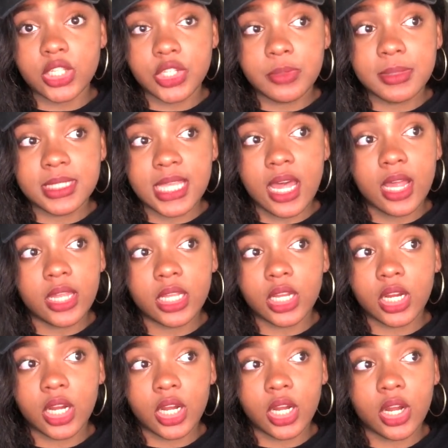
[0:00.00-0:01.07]
she'd be telling
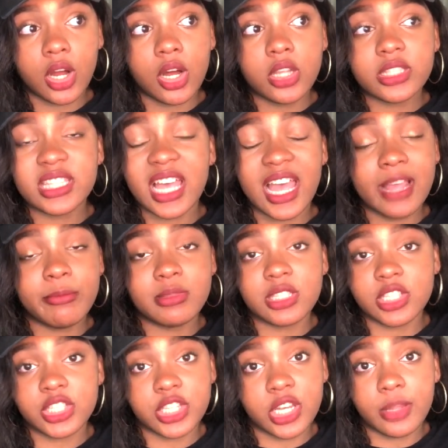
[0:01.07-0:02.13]
her all types
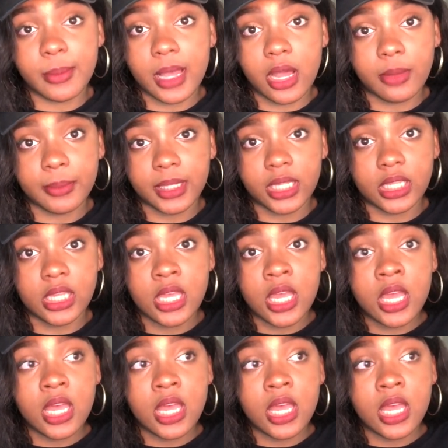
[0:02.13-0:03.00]
of shit about me.